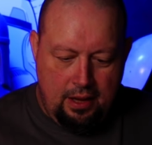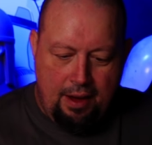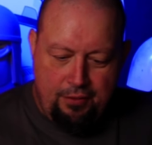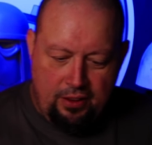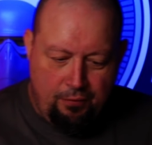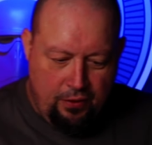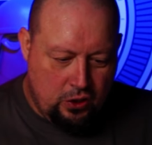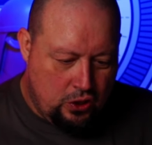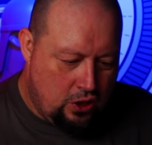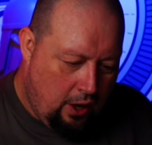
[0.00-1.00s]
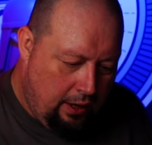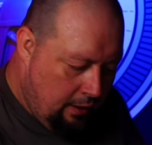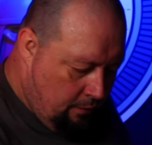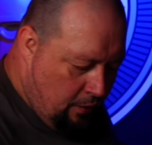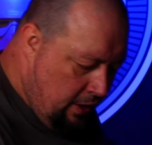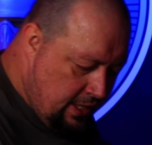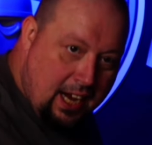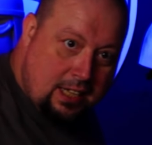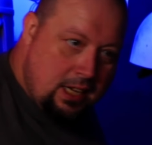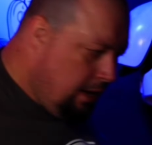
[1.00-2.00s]
everything feels solid, very
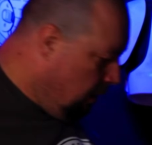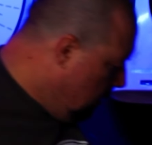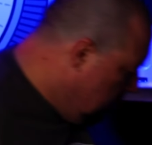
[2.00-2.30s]
tactile.